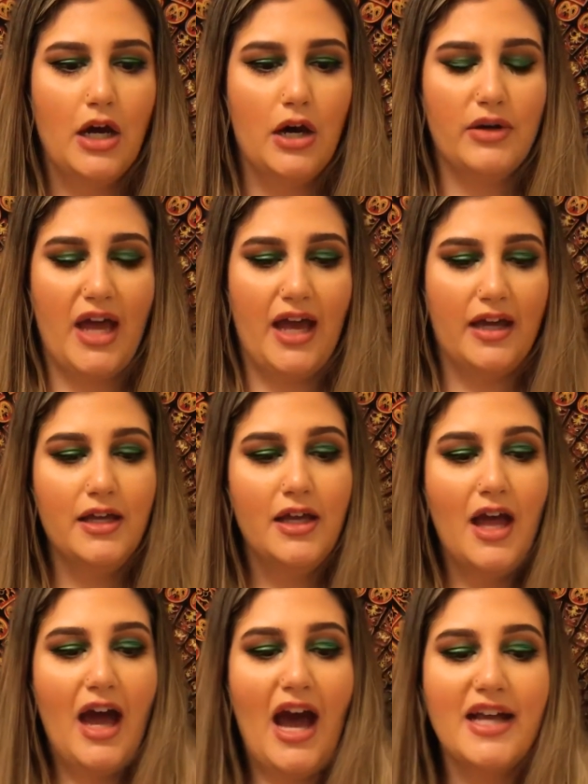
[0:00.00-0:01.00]
Okay,
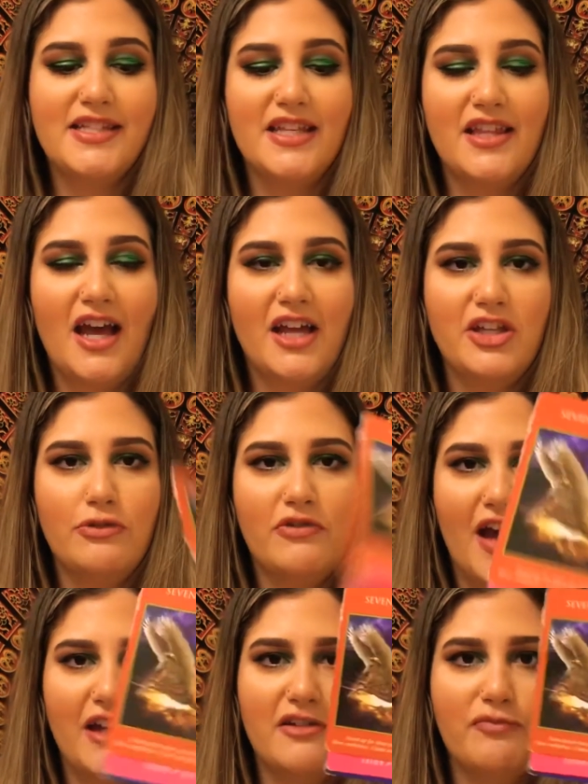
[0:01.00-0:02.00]
I see that you
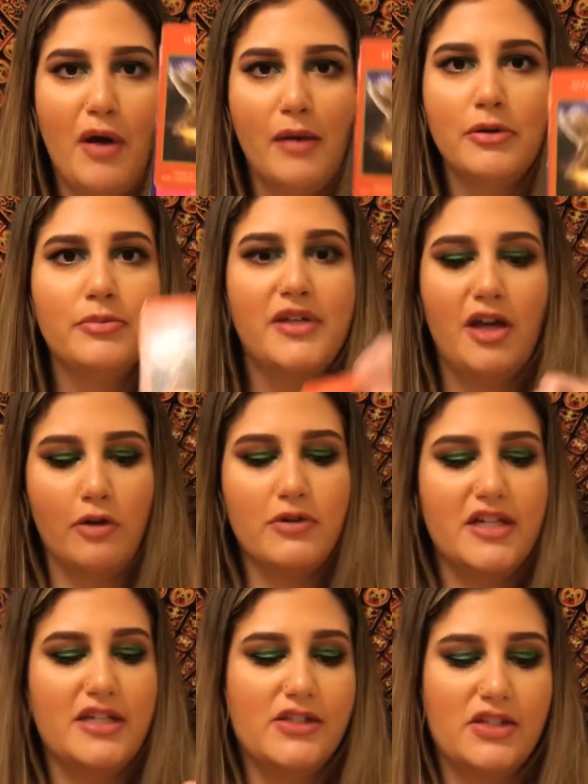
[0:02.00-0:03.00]
kind of probably
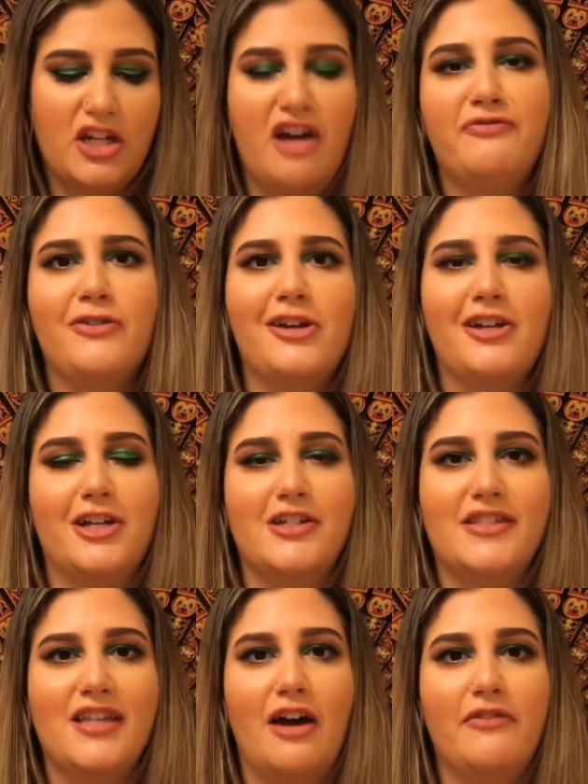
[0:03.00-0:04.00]
already stood up for
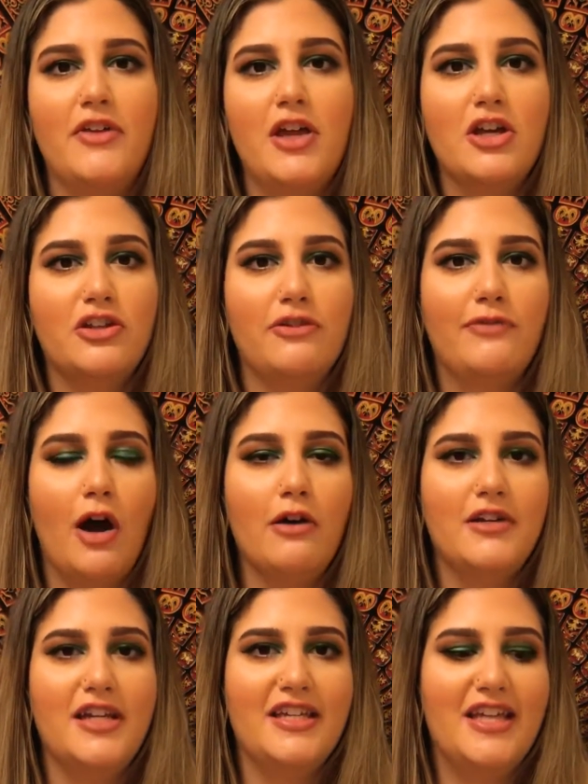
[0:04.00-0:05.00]
yourself. You've
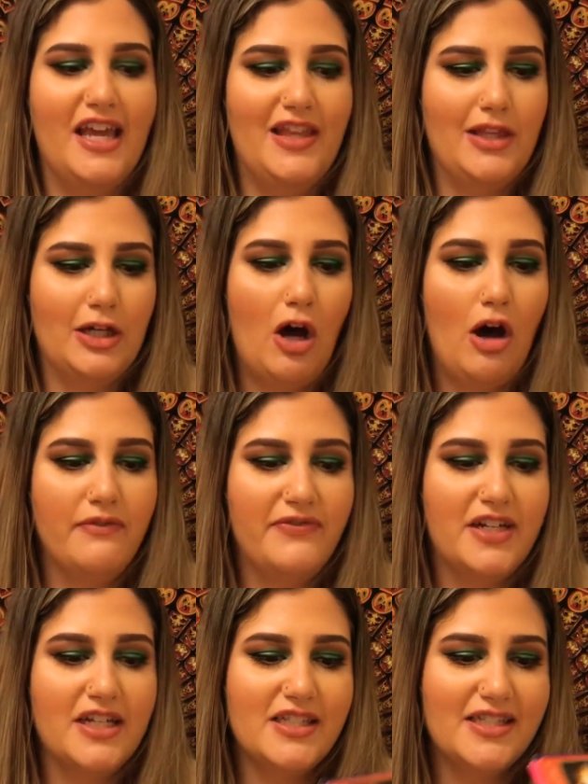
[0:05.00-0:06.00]
already gained the
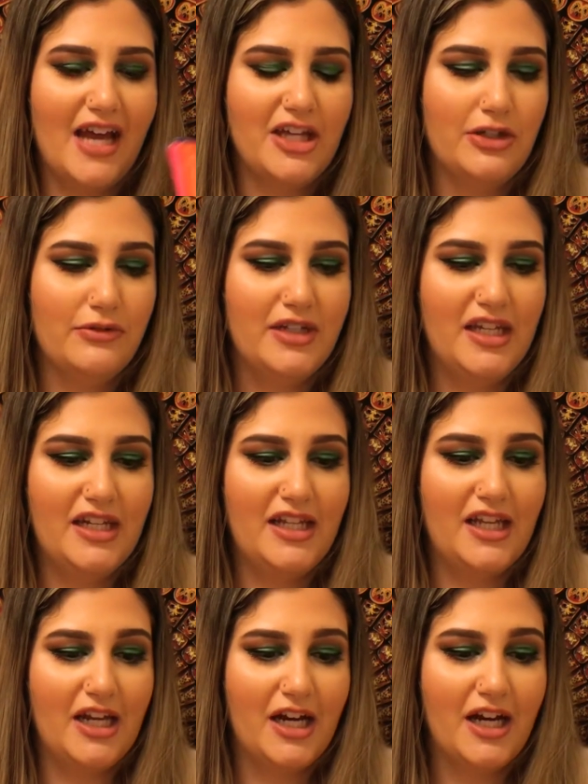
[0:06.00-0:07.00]
confidence that you need
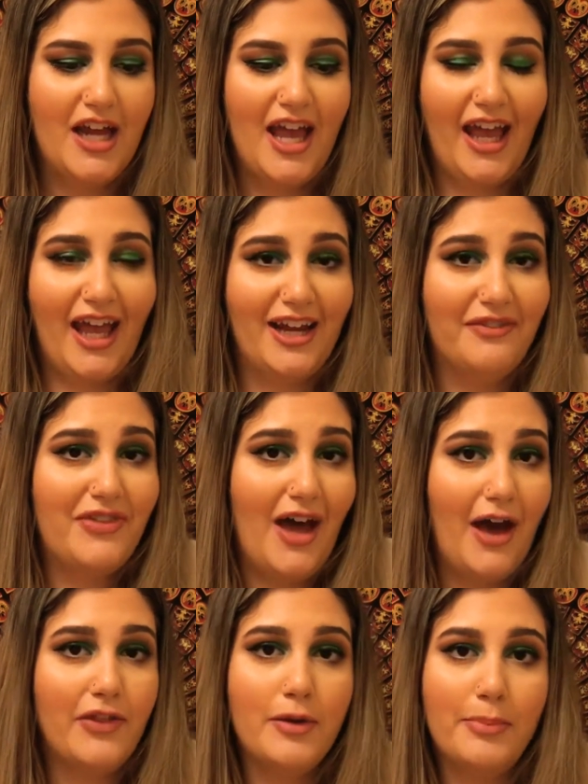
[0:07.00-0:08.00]
here. And if
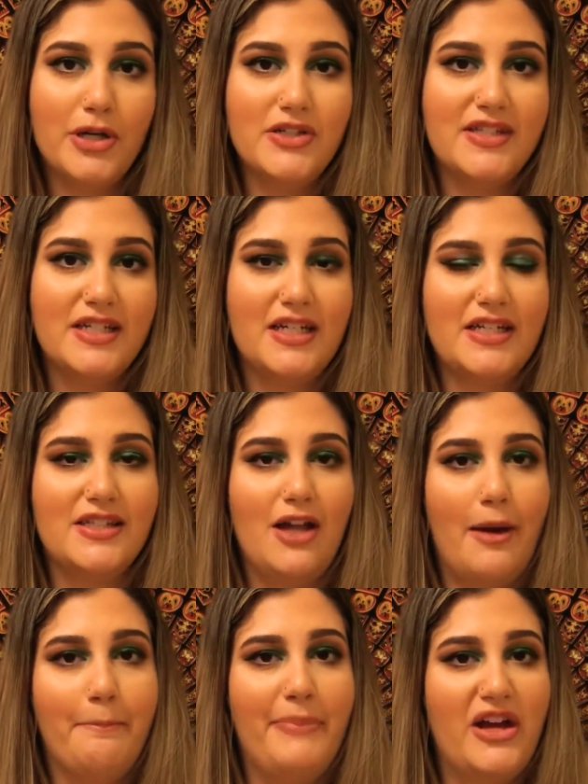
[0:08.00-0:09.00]
the other person is
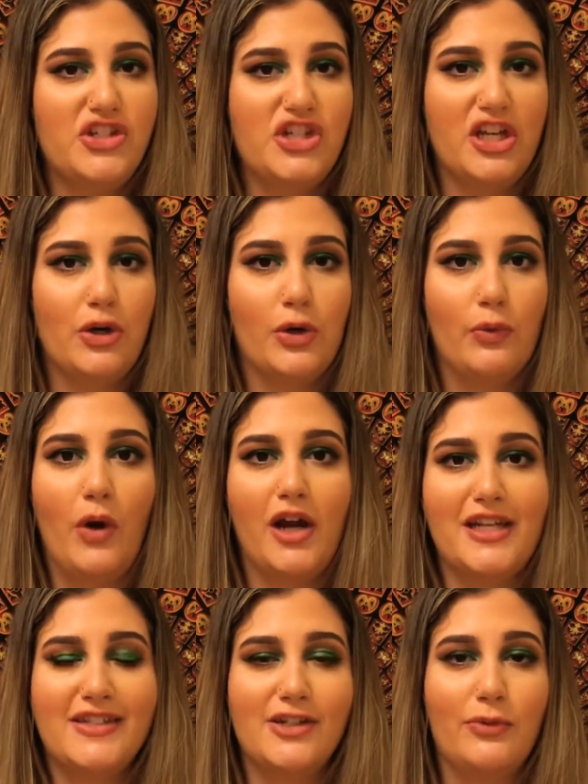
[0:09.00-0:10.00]
not budging or
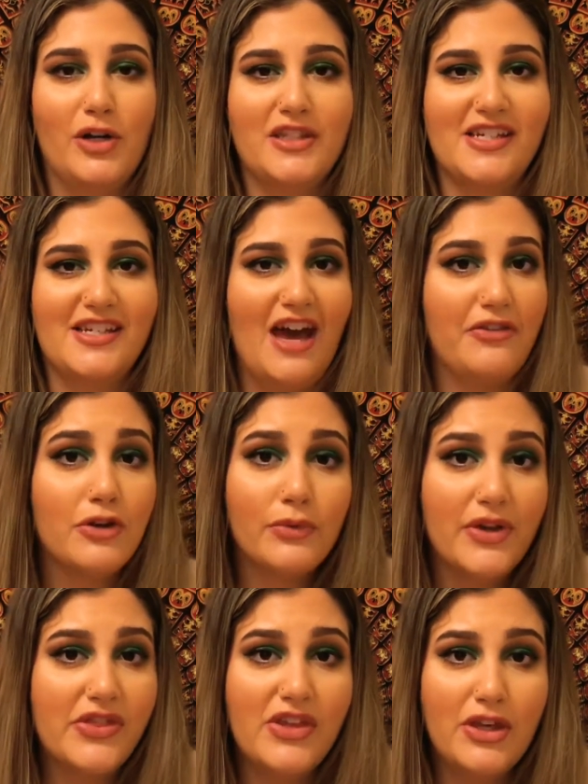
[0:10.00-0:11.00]
wanting to work together
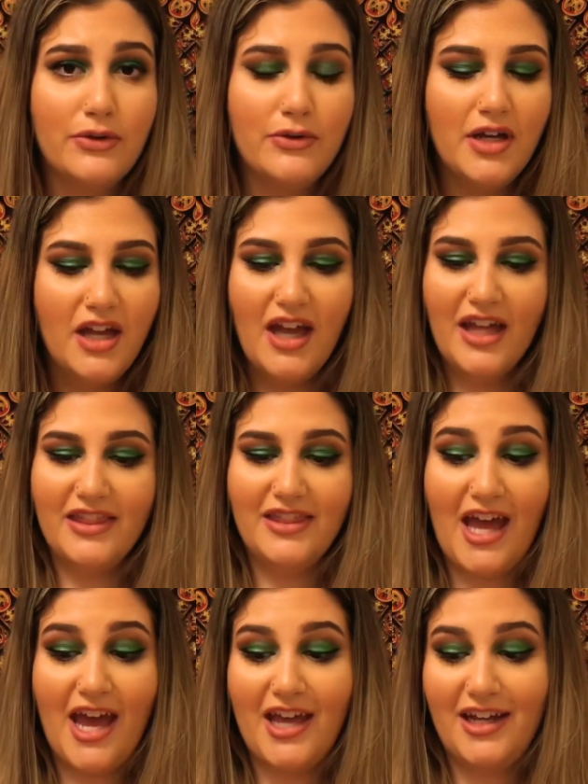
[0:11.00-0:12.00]
with you,
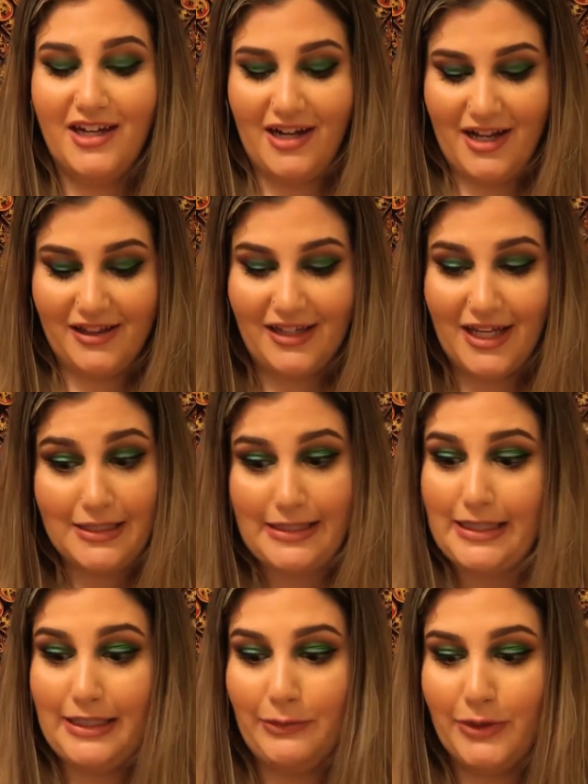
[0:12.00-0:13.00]
then let's
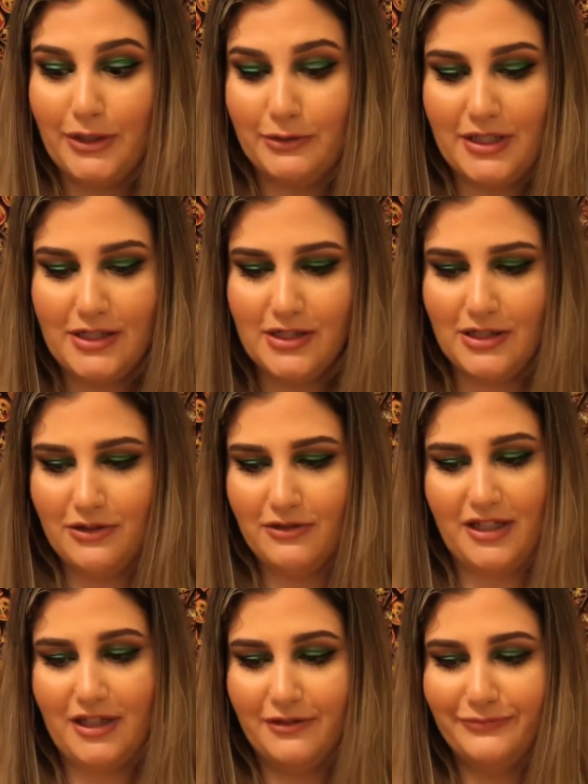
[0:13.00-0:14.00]
see what you need to do
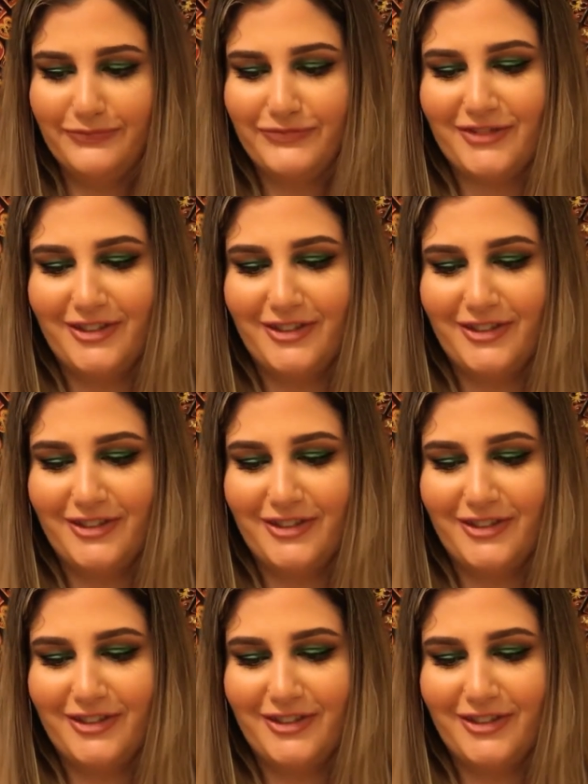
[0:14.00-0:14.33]
here.